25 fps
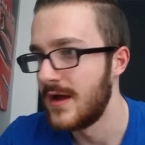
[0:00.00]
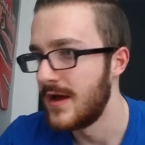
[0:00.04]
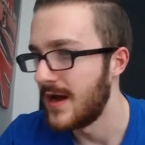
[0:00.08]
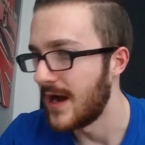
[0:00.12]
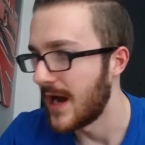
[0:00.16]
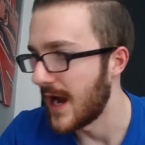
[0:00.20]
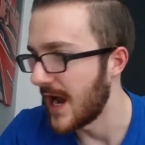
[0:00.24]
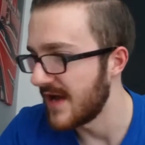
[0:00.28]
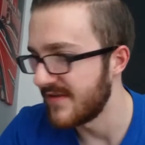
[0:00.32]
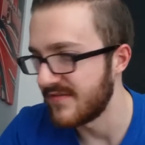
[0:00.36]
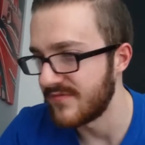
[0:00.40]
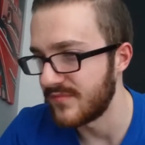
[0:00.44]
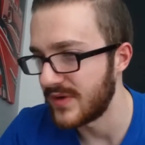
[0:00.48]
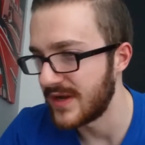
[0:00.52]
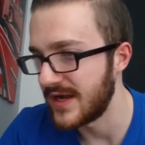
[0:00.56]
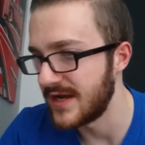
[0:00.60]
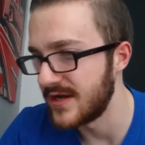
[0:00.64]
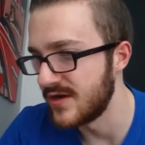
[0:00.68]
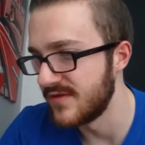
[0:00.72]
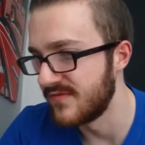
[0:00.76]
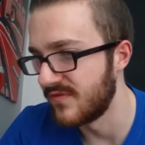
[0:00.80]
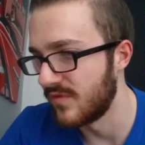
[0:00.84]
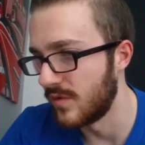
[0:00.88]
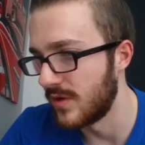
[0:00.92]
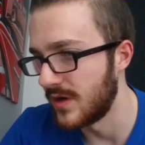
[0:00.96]
I haven't played
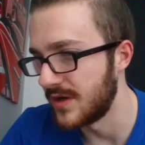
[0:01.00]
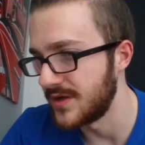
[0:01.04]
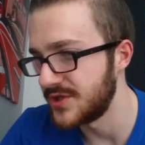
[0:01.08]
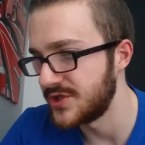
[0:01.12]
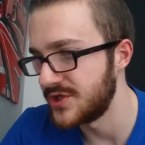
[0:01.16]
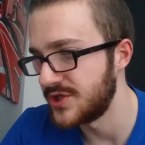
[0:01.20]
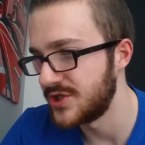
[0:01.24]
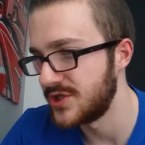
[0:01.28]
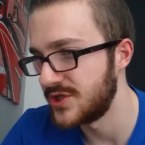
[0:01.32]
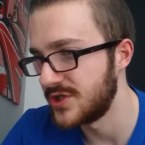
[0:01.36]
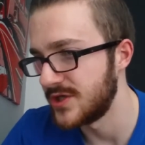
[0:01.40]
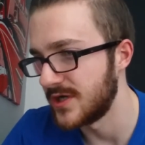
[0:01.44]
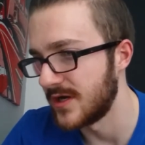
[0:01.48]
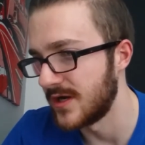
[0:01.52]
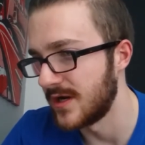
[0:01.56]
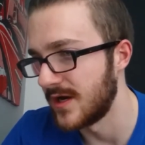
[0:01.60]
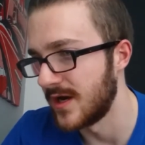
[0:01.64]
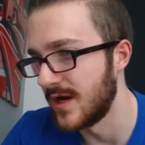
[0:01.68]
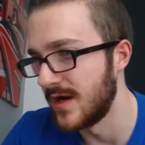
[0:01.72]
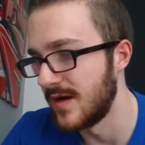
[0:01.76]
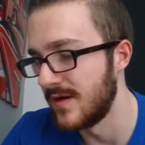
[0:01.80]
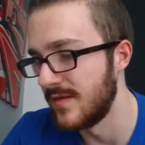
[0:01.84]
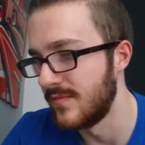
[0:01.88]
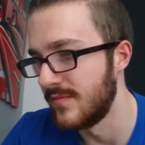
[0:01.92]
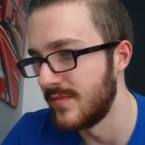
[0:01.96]
Overwatch.
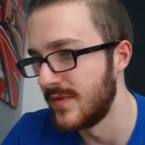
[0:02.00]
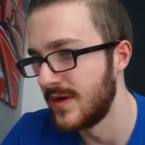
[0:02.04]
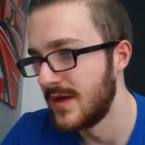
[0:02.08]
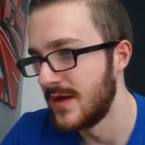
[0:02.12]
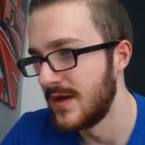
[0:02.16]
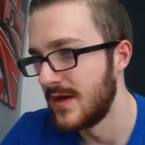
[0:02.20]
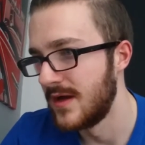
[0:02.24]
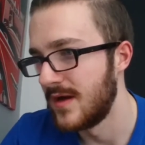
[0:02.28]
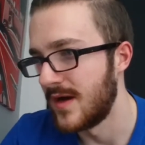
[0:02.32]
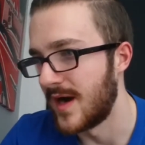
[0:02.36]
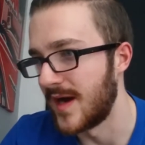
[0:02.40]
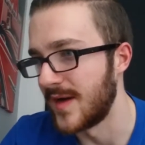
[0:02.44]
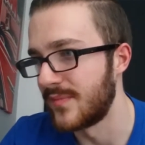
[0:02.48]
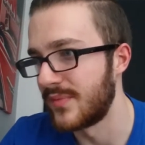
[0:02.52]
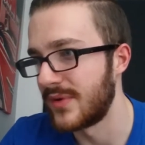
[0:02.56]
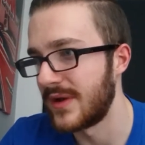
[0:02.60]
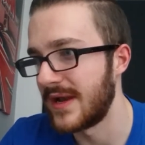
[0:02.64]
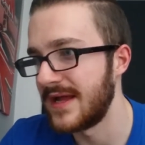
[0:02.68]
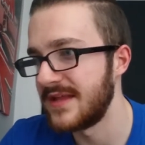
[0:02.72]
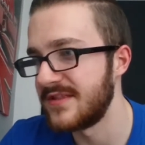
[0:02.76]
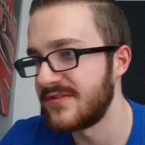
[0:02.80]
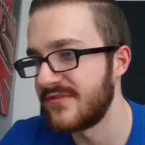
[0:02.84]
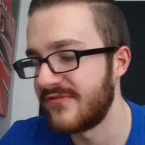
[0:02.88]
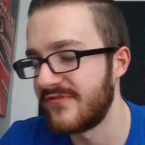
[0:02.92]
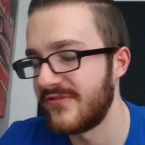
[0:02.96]
Um, I
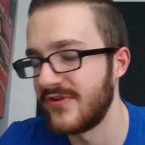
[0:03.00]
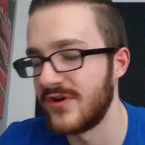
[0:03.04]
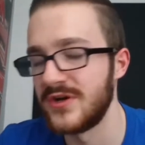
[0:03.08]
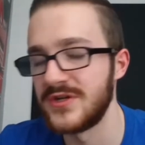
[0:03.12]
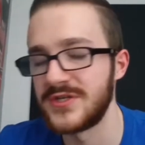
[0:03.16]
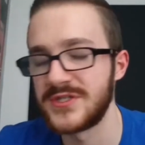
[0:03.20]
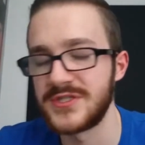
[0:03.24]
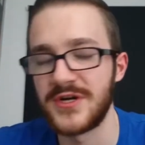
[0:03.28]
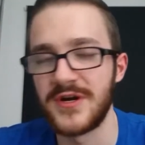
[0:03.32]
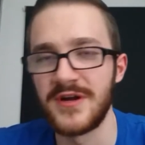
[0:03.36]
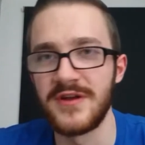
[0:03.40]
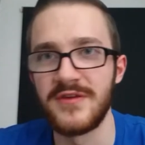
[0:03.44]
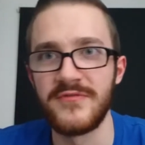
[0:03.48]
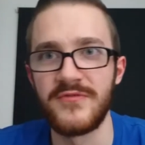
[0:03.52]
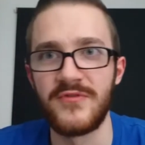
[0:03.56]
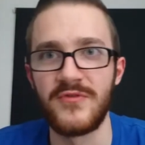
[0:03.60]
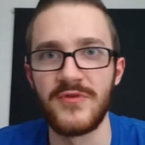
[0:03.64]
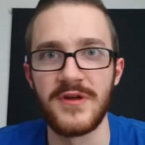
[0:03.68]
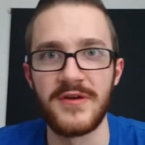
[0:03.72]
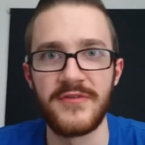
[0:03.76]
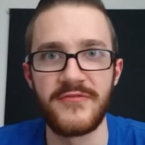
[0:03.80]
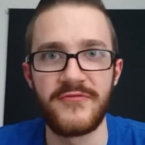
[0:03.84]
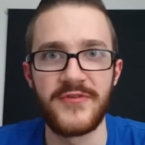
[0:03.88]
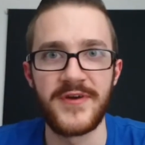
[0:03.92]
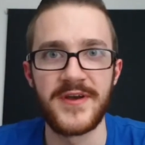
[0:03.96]
played the first Titanfall
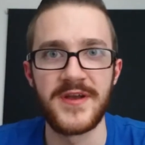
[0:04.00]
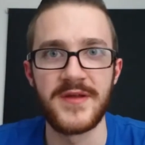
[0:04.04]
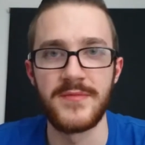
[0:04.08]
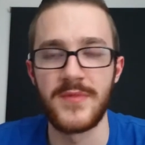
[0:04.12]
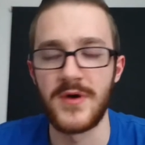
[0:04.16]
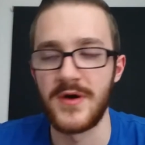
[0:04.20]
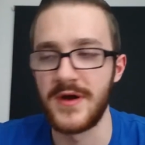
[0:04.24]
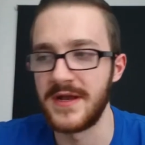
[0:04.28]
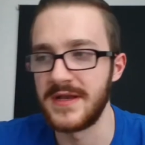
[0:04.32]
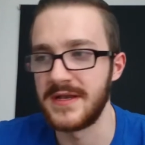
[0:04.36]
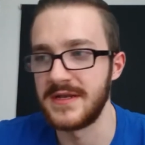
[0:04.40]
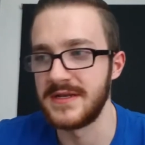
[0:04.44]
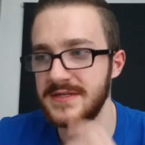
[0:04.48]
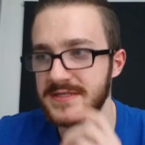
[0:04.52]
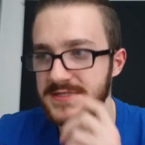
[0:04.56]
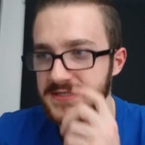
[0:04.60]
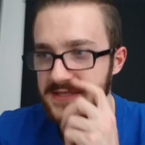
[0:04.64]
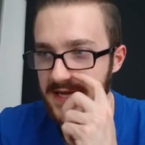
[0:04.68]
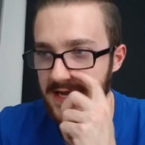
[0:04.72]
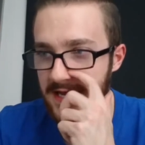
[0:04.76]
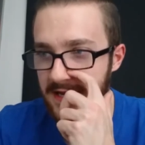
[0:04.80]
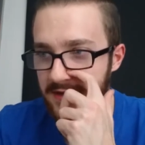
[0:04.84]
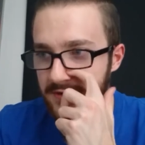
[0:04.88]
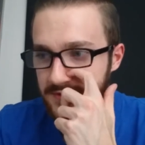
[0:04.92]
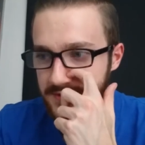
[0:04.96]
at a friend of mine's
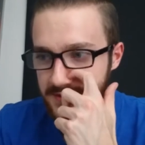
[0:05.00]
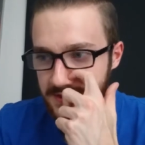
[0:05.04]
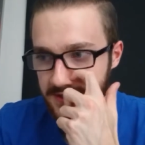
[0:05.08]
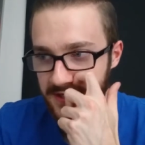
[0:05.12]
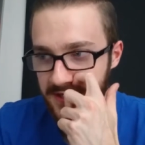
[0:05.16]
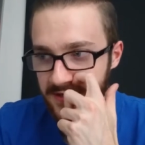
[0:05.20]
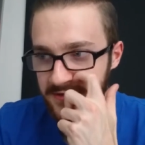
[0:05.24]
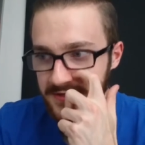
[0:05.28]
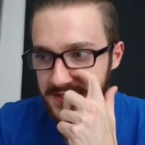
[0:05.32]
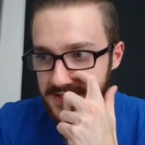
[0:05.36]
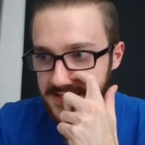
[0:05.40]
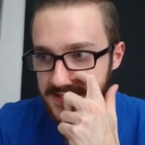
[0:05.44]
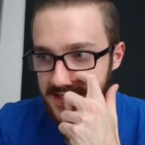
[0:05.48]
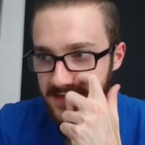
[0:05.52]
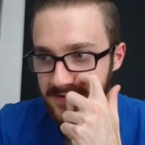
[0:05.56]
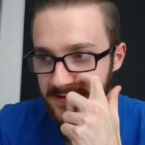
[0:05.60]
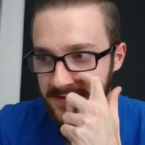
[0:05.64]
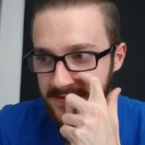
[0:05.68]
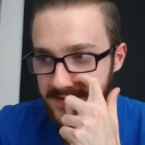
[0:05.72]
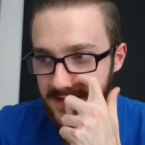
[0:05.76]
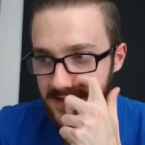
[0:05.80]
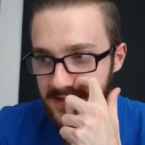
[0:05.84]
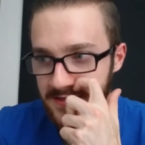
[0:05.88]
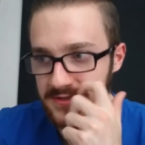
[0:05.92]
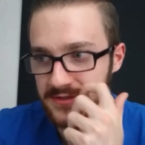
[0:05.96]
house, and I understand
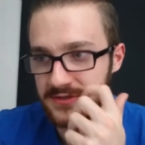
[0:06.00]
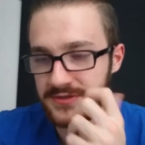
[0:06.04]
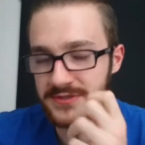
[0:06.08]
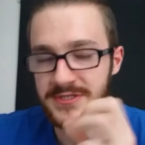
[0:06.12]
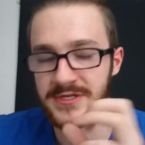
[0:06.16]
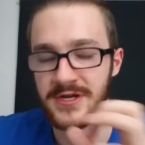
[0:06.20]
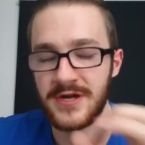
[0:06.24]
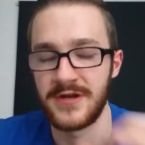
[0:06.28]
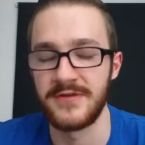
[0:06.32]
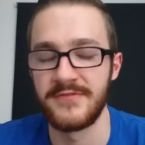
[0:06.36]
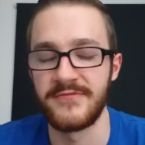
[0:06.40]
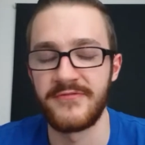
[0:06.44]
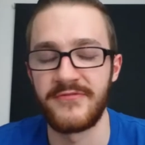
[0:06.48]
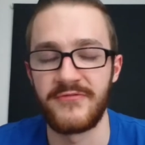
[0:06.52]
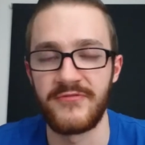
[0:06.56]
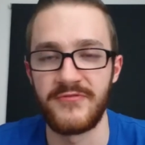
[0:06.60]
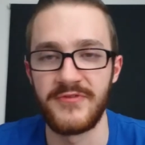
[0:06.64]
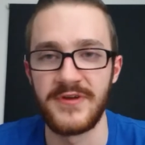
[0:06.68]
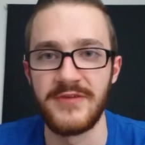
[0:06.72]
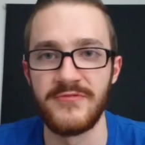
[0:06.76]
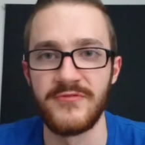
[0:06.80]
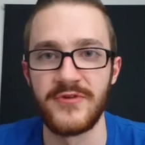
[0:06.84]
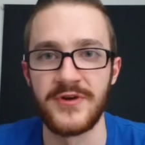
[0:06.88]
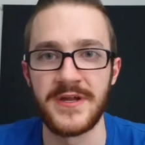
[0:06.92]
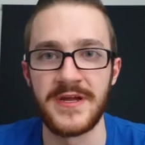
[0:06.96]
that that does kind of
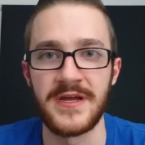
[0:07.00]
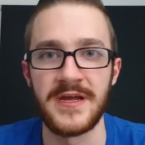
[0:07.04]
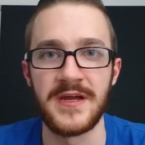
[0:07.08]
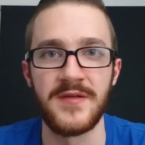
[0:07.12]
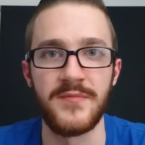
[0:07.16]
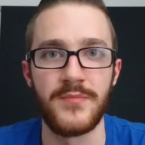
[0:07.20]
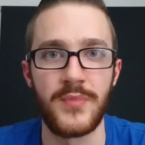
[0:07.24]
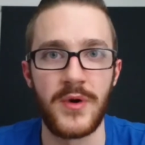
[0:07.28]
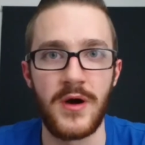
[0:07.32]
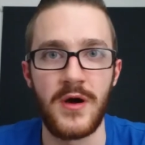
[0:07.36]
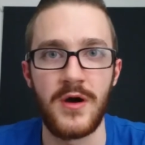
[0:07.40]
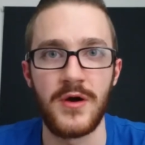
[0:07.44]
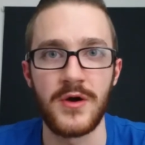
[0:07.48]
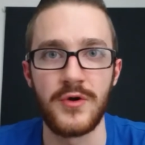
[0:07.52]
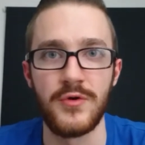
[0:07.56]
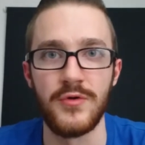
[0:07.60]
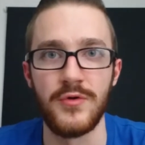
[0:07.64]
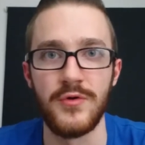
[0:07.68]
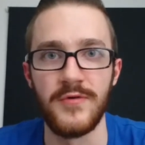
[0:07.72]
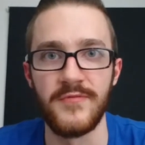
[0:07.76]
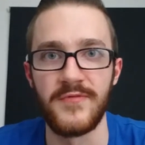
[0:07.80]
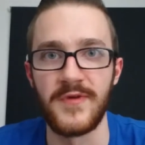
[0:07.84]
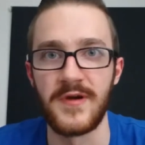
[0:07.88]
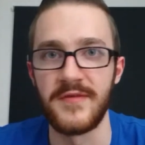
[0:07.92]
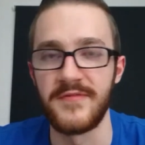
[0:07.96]
free running and
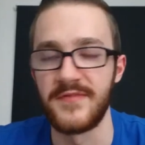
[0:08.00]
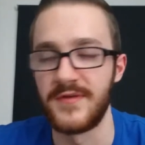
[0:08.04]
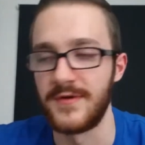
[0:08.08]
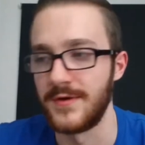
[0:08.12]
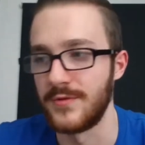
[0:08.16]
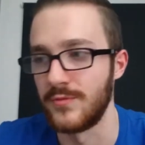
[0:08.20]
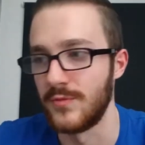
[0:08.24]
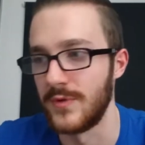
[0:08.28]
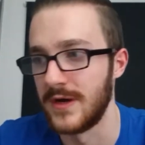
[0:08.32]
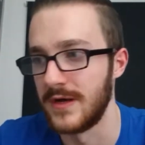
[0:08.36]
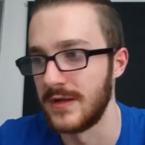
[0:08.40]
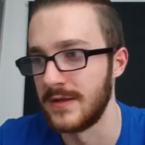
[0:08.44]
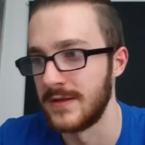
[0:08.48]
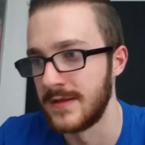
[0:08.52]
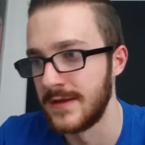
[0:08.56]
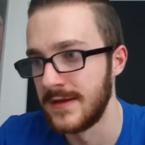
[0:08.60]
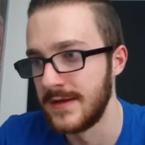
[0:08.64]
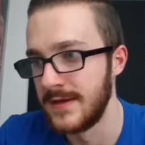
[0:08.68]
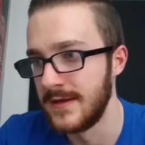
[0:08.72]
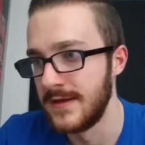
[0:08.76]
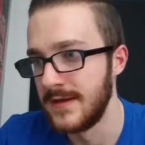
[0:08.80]
parkour very very well